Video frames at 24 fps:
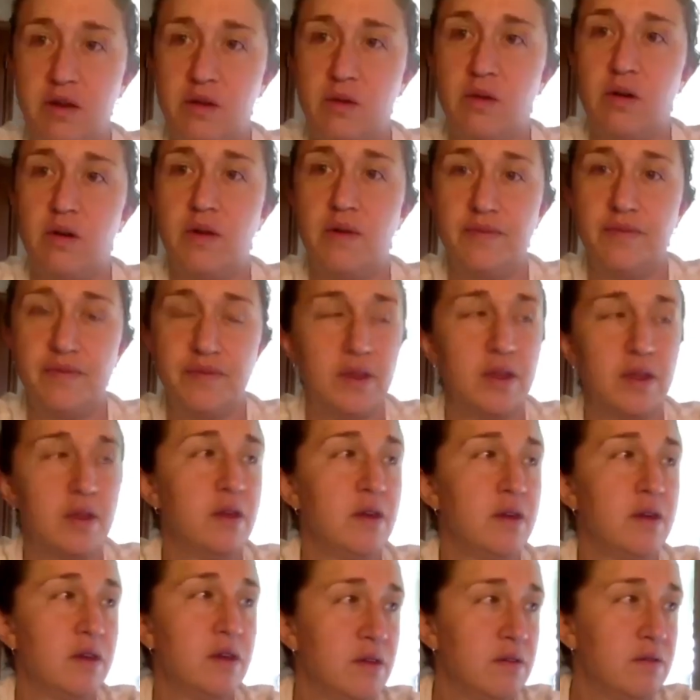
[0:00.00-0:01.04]
cool.
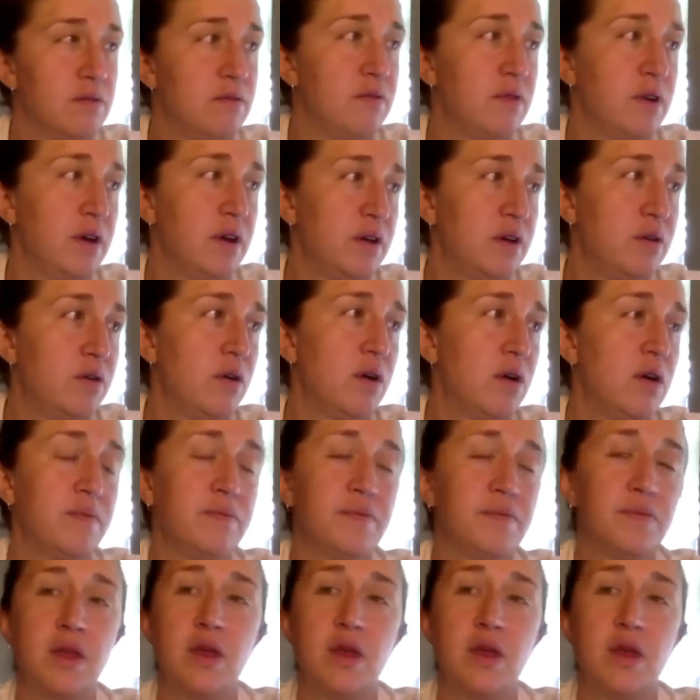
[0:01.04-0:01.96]
Very cool.